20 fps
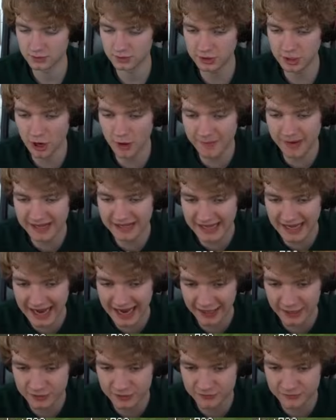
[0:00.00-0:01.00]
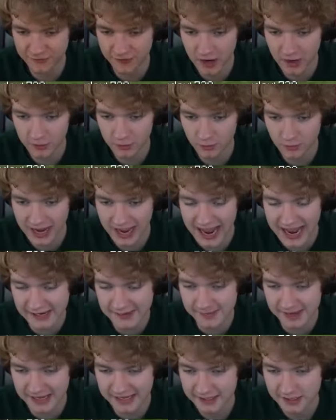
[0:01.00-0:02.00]
Go make a house far away.
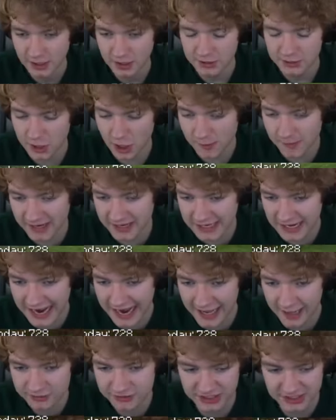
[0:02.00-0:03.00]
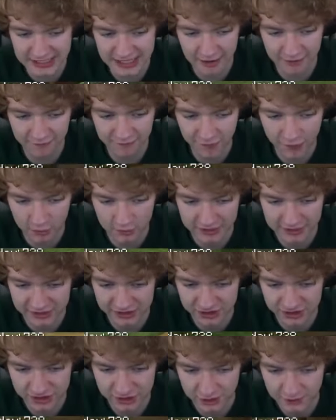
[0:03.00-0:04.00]
Amy, go make a house in that
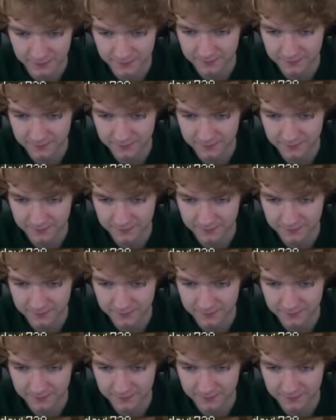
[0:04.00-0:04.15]
forest.